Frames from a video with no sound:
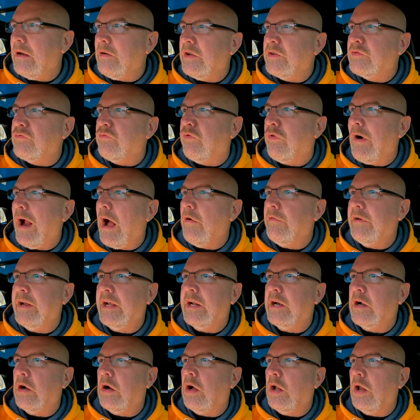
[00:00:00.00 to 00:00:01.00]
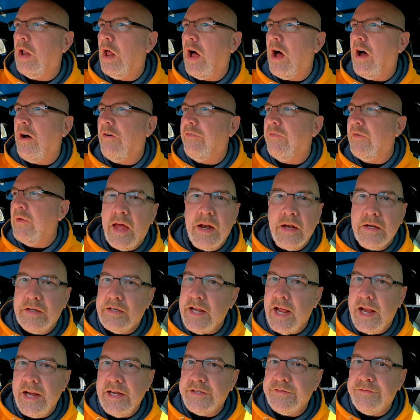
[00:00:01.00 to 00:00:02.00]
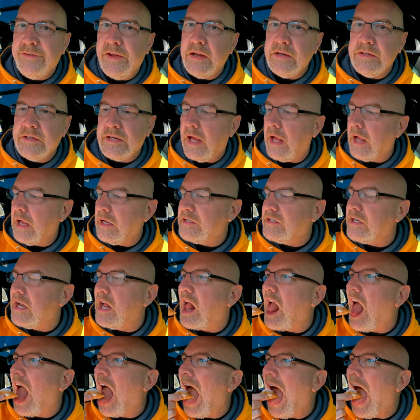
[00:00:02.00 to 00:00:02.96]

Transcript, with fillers: just rounding it all off. And it tastes fantastic.